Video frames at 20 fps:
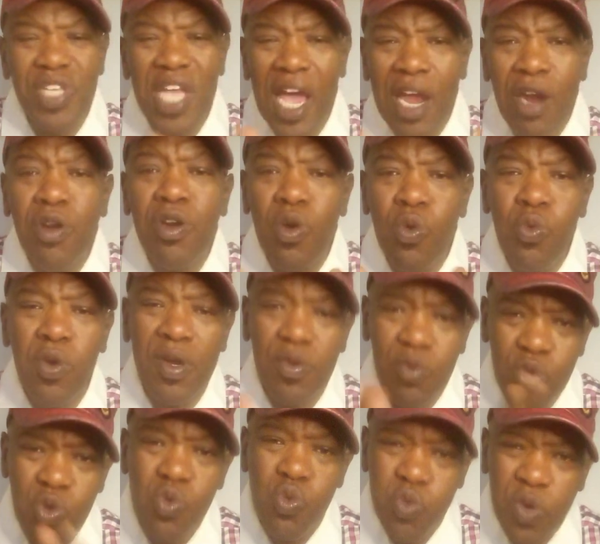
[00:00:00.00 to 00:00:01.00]
I don't know what
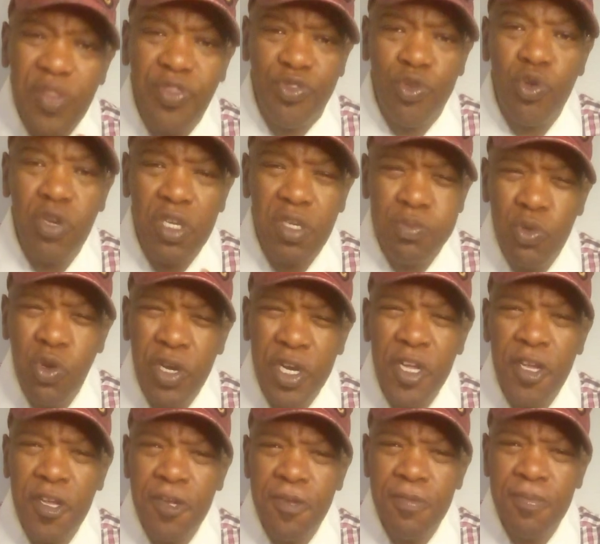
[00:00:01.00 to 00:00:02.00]
you went through this
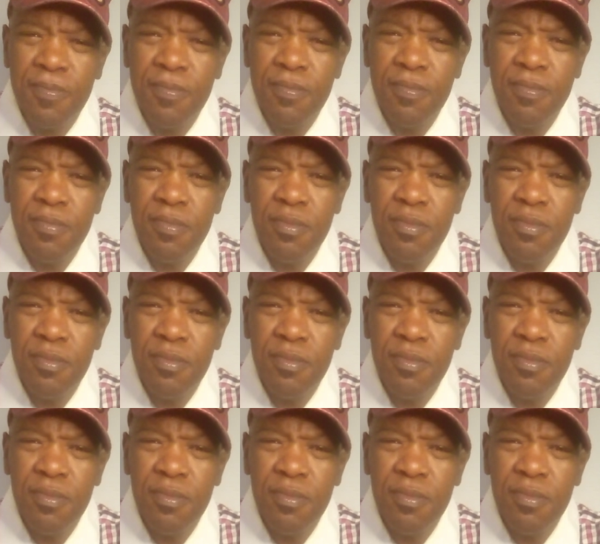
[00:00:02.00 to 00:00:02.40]
morning,